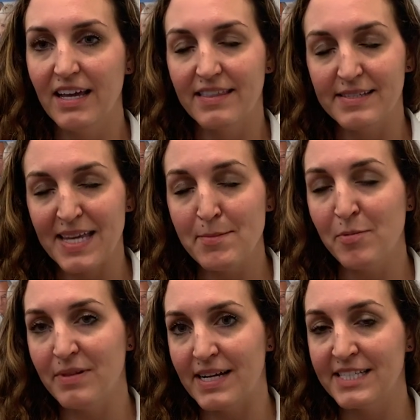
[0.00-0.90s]
The same
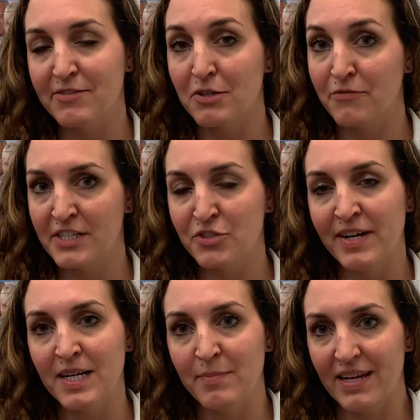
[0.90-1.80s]
applies for
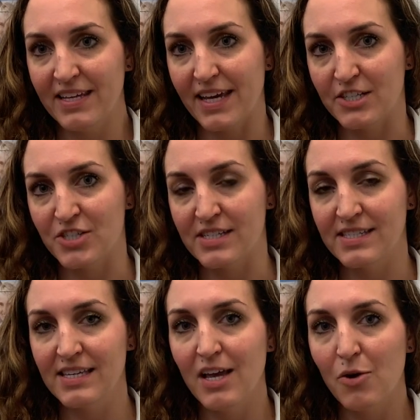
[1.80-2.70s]
refrigerated medications,